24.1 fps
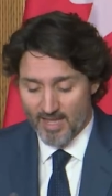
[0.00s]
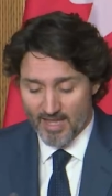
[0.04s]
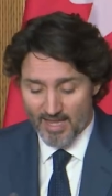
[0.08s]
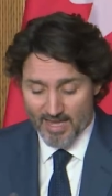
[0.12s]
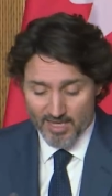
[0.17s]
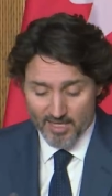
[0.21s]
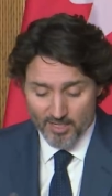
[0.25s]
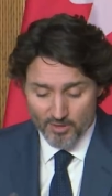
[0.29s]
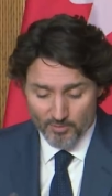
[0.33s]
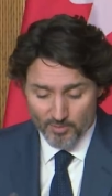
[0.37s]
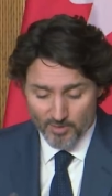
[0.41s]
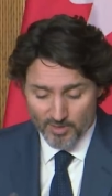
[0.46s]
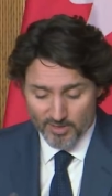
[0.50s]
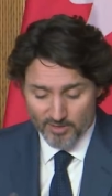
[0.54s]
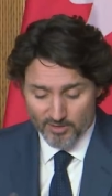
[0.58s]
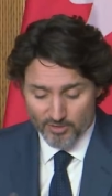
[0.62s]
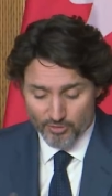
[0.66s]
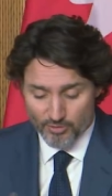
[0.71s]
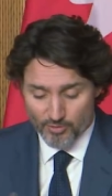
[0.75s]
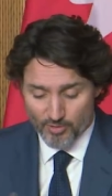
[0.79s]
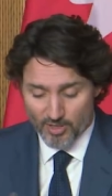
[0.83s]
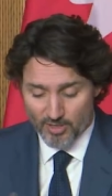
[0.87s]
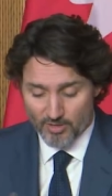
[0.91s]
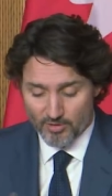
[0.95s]
Anyone in
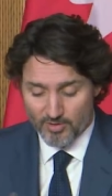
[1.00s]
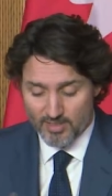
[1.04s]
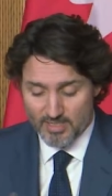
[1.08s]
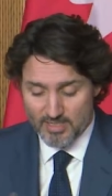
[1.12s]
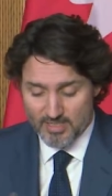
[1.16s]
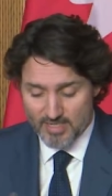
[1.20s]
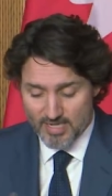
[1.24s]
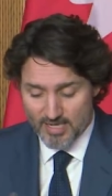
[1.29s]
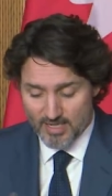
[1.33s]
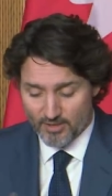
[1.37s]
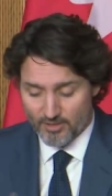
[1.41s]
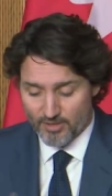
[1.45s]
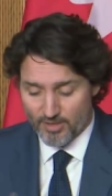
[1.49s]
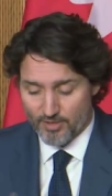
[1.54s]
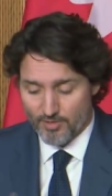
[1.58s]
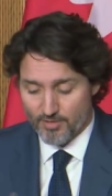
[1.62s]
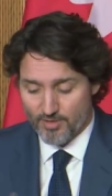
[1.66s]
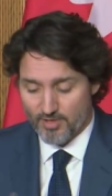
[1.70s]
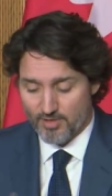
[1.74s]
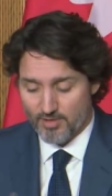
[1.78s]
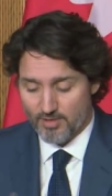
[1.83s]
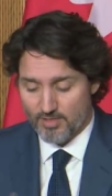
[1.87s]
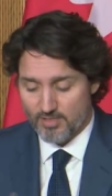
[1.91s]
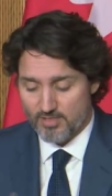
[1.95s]
Toronto can tell you
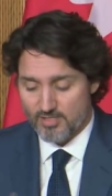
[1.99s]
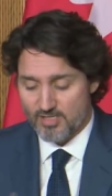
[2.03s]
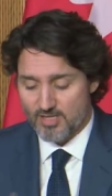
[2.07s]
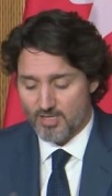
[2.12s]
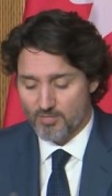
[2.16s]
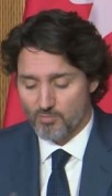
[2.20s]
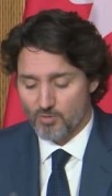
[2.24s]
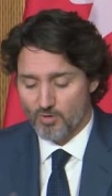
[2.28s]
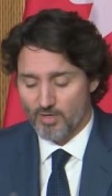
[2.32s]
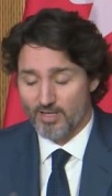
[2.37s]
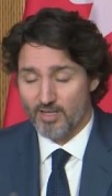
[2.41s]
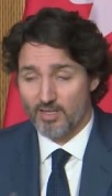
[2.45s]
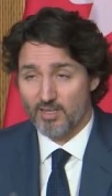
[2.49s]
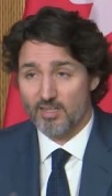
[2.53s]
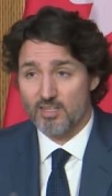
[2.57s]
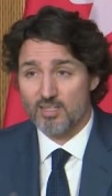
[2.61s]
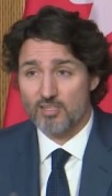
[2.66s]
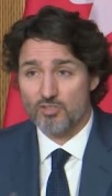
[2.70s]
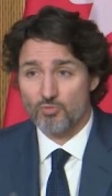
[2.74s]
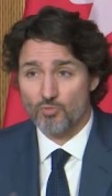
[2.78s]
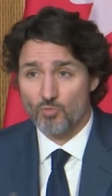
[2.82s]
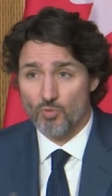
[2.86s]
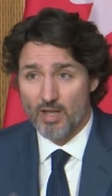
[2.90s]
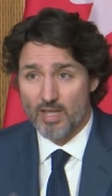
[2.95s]
that the subway
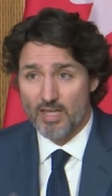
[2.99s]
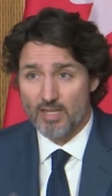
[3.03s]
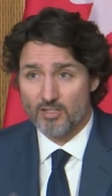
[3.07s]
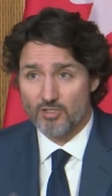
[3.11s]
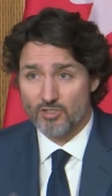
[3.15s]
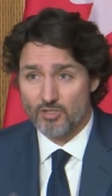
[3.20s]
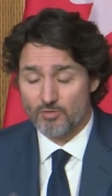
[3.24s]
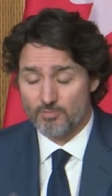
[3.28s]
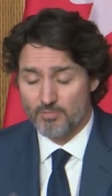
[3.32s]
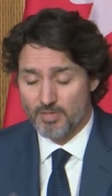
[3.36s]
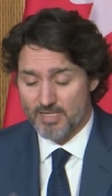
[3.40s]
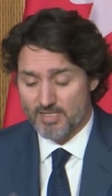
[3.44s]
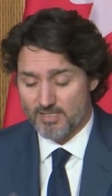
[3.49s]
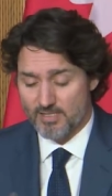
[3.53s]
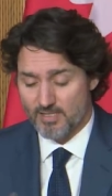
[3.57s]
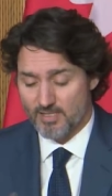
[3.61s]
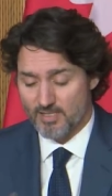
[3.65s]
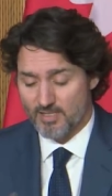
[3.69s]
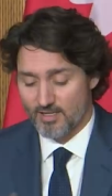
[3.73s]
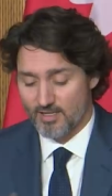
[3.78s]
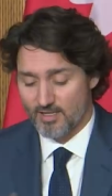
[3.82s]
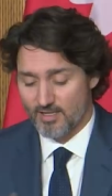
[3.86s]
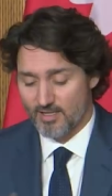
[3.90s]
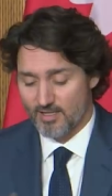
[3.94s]
is way too
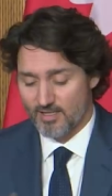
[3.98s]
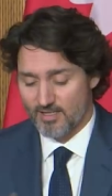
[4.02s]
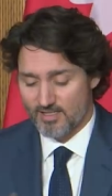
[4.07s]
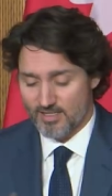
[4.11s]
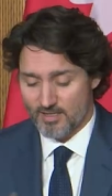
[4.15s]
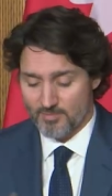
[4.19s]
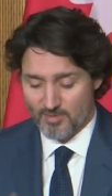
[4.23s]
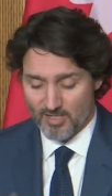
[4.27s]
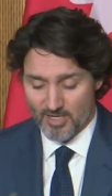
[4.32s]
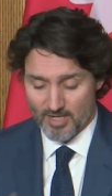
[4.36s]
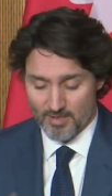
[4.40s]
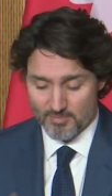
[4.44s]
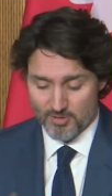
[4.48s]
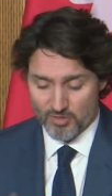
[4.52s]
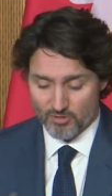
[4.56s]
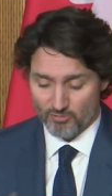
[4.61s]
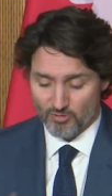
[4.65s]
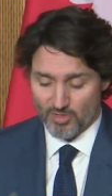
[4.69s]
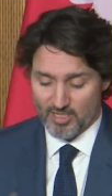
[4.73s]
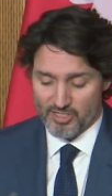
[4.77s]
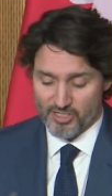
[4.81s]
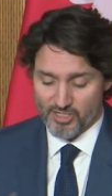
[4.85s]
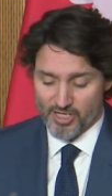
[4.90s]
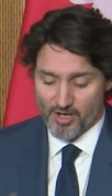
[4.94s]
busy. Sometimes in
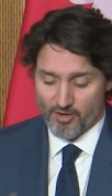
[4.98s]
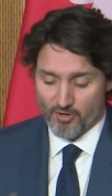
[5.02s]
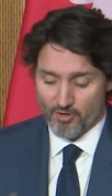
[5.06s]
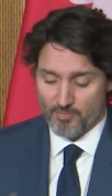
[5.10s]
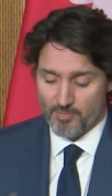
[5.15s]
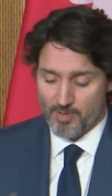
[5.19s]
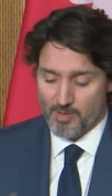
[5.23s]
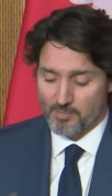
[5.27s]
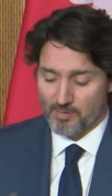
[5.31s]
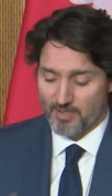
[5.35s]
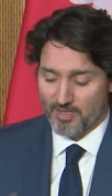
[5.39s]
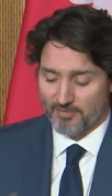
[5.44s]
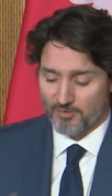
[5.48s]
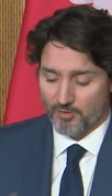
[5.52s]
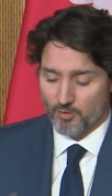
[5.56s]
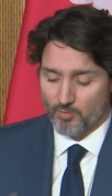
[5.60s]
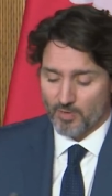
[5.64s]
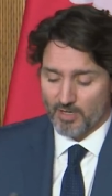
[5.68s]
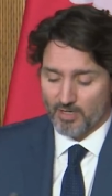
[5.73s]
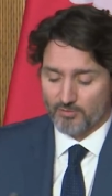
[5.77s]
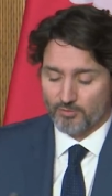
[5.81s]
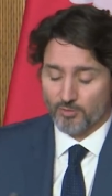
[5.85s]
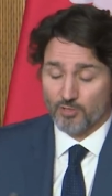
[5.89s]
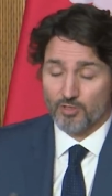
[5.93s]
rush hour, people have to
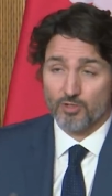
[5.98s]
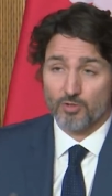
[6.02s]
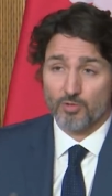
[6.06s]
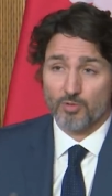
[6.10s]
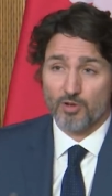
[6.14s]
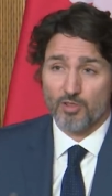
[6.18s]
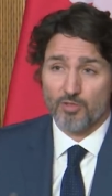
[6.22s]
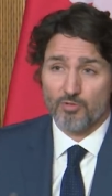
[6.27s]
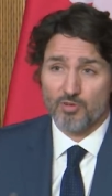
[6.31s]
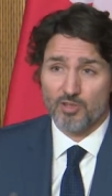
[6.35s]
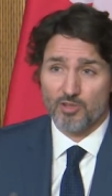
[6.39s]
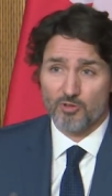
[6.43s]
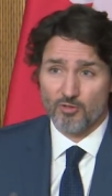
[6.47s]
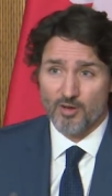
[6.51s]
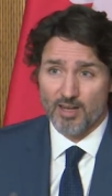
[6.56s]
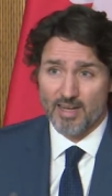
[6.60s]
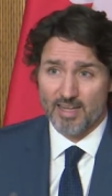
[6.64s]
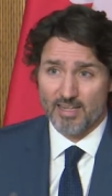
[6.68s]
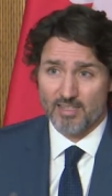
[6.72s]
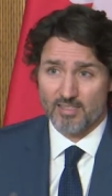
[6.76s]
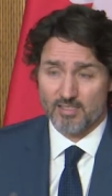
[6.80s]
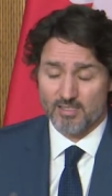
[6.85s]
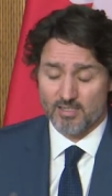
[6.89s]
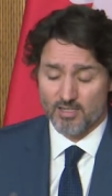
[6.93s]
wait for two or three
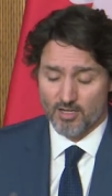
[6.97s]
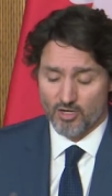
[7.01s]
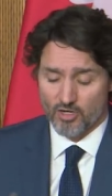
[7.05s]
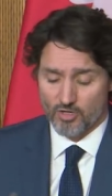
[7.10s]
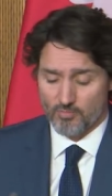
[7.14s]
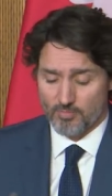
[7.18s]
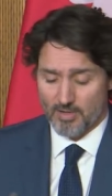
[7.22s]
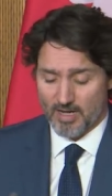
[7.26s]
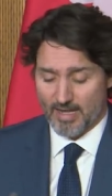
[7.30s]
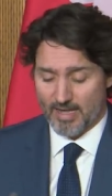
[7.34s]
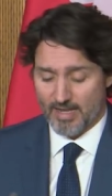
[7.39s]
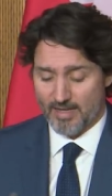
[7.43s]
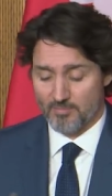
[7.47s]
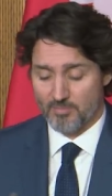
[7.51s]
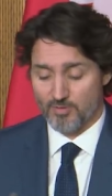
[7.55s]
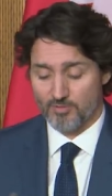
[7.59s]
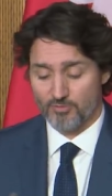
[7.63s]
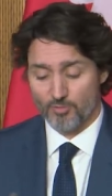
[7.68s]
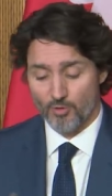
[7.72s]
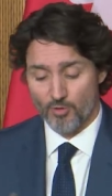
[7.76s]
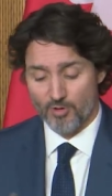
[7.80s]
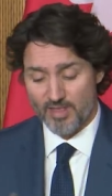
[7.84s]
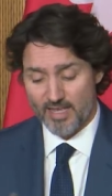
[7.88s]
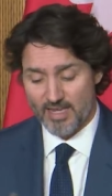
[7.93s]
trains to go by
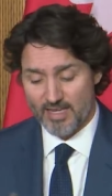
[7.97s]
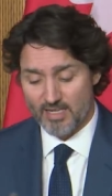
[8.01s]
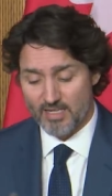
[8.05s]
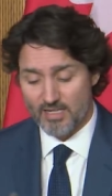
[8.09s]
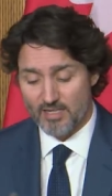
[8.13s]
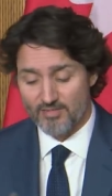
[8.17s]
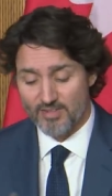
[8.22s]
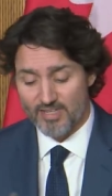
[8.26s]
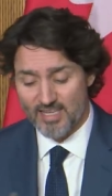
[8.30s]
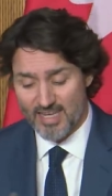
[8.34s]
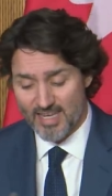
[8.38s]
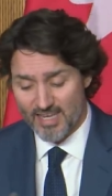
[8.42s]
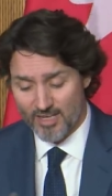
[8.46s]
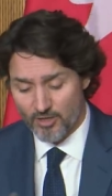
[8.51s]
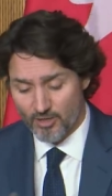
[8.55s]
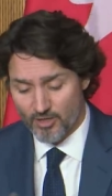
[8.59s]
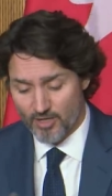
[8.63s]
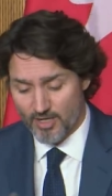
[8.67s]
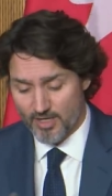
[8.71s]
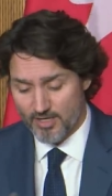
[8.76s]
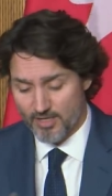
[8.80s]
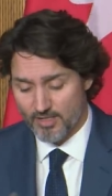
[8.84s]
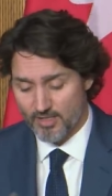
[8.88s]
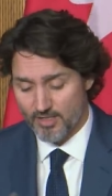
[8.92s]
before they can even get
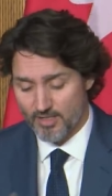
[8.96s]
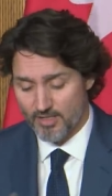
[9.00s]
on.